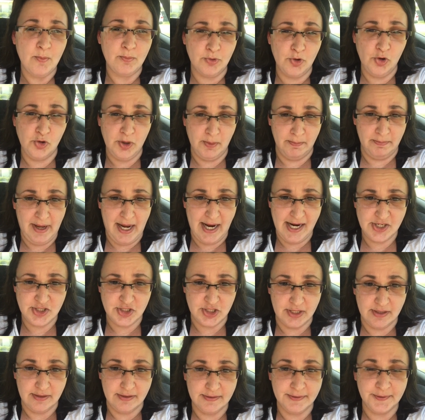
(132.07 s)

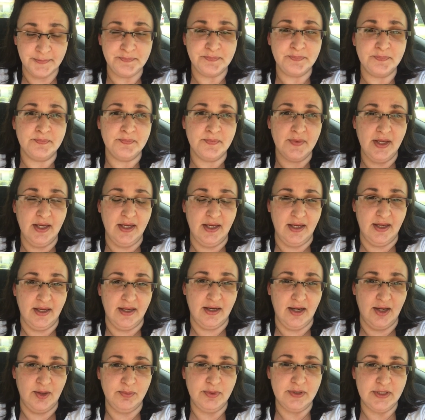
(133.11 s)
pro-compassion,
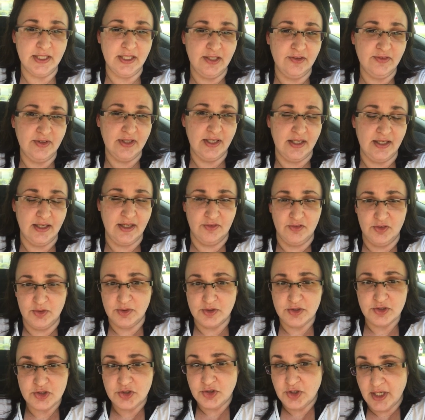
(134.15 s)
and I believe that
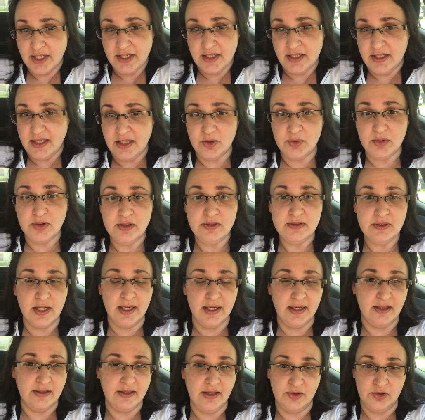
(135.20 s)
everyone's created equal
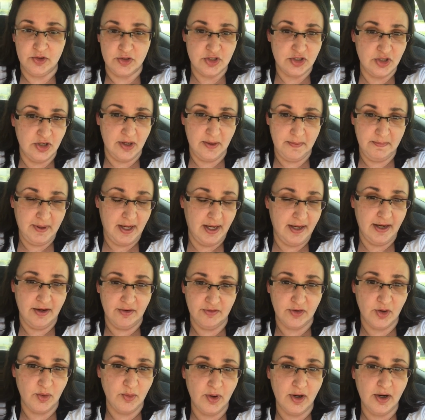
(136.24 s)
and that there's good and bad
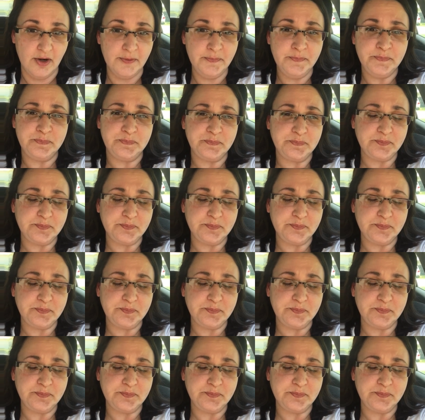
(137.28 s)
everywhere.